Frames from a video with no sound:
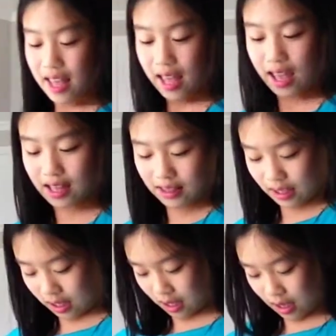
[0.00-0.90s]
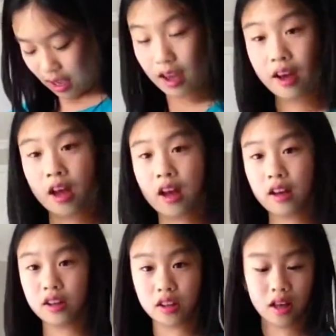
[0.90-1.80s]
And uh,
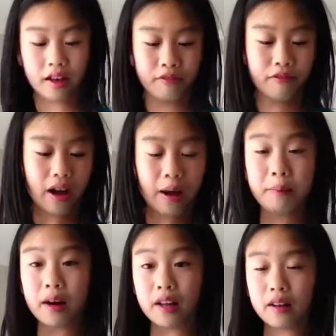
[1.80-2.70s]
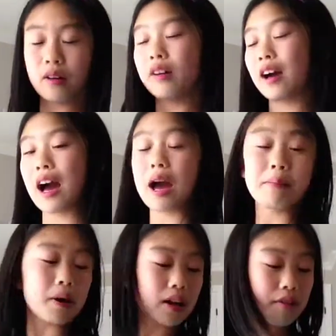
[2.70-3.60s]
if I bought, oh, okay. I
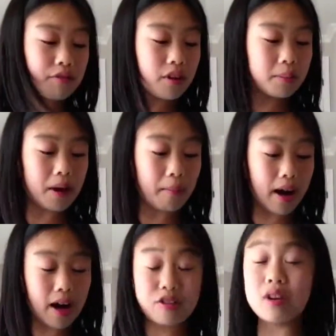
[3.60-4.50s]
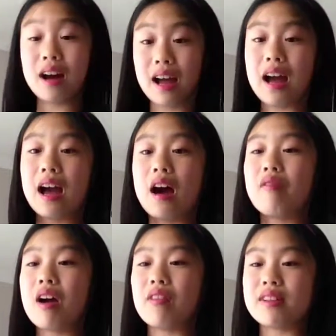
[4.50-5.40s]
bought it from Yamaha, so I
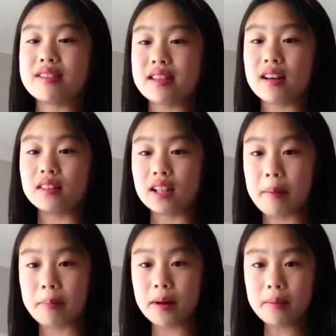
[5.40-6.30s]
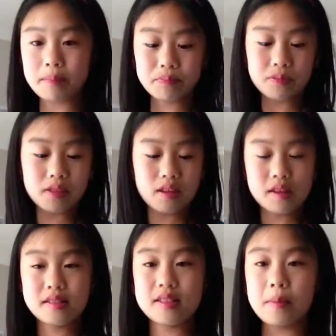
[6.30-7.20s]
have every single number.
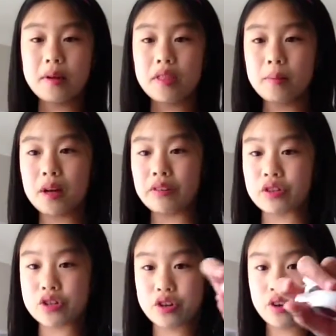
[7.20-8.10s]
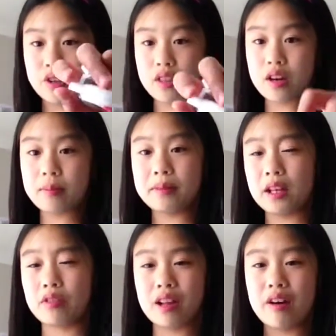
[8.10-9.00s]
Some of them, you have to turn them. They
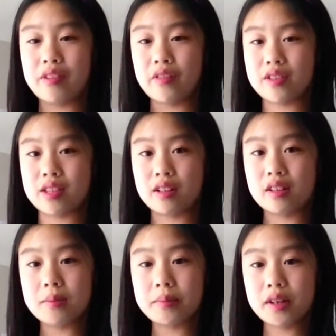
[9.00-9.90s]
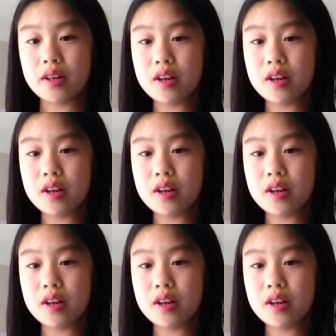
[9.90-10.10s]
don't have every single number.